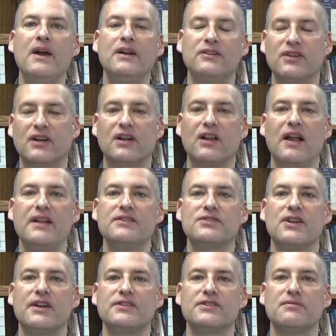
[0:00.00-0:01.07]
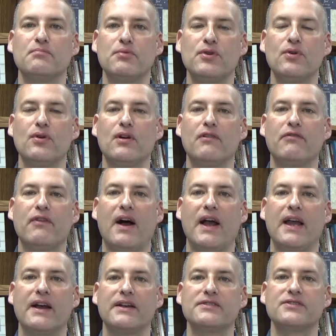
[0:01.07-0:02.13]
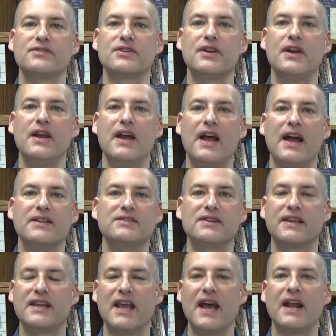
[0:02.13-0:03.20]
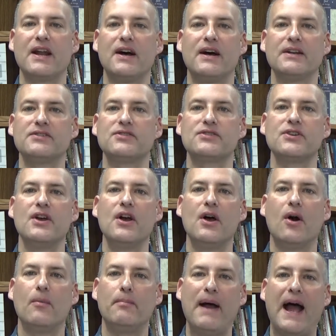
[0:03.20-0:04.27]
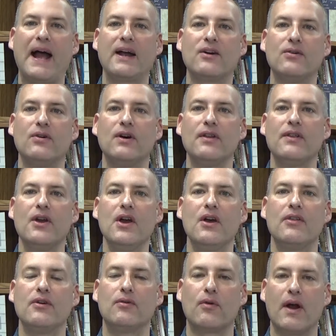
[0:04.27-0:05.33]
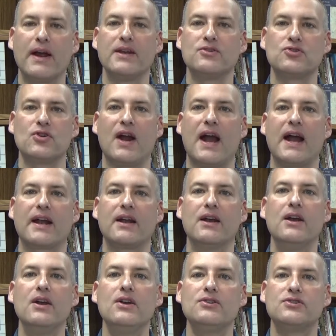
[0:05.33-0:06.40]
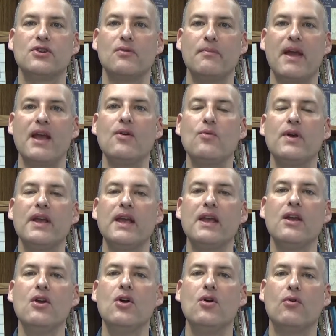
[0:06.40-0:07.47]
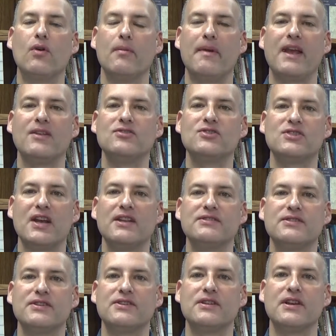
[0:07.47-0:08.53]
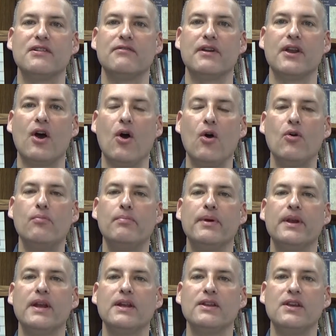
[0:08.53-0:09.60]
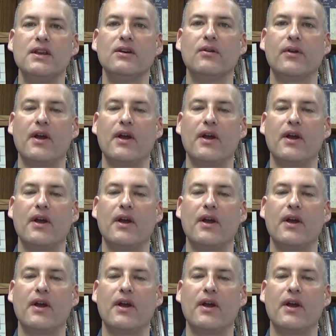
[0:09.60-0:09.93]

to cleanse us and purify us and to get us back on the right track. So may we remain sensitive and open and yield